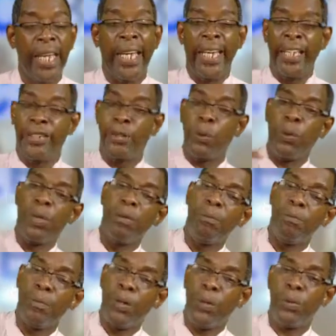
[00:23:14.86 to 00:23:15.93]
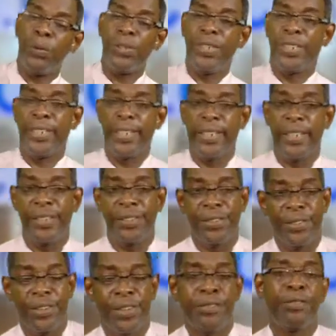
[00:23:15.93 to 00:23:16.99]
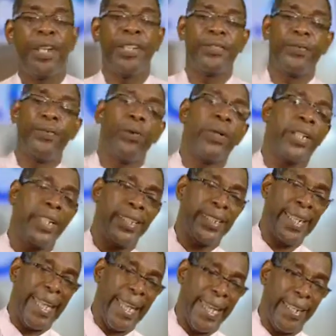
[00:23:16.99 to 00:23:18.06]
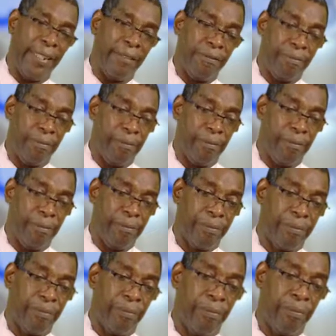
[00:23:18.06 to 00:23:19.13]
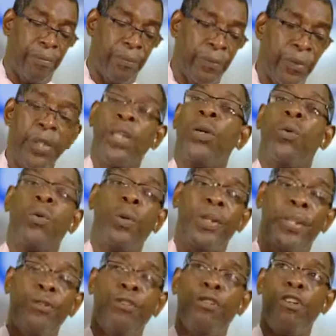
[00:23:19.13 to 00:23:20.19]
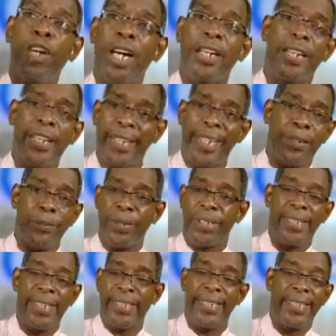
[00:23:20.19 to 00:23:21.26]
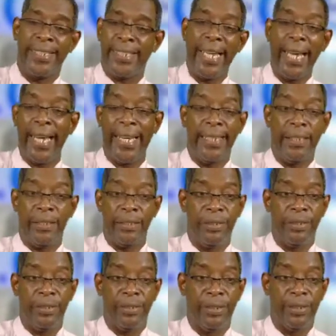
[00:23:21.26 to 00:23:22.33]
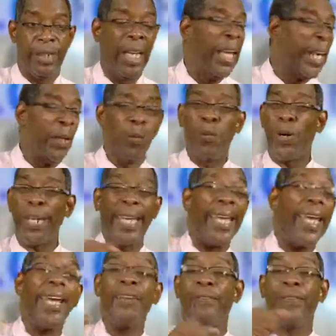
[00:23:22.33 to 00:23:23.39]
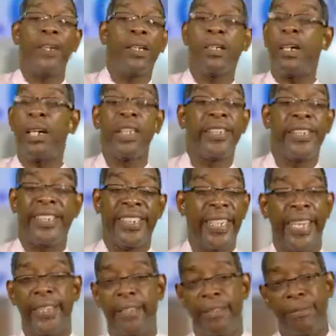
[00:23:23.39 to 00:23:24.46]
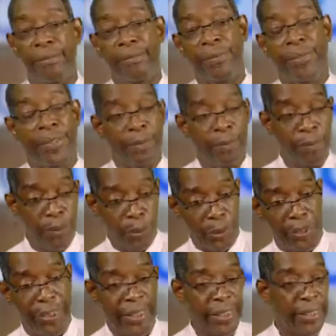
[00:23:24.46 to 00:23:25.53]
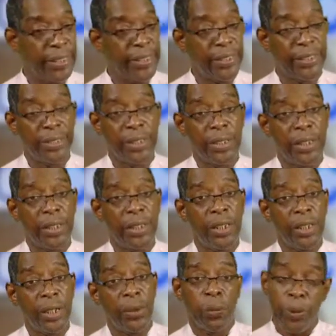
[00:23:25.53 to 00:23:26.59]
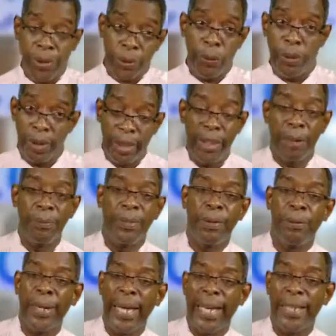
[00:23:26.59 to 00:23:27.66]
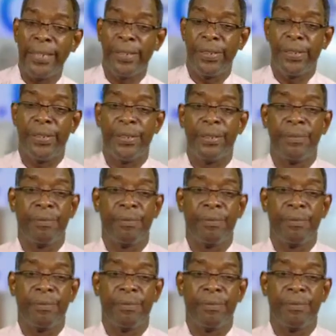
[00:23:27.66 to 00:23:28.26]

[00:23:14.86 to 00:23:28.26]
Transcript: He told Moses to stretch forth his hand with the rod that was in his hands. And whatever God said to Moses was going to come to pass.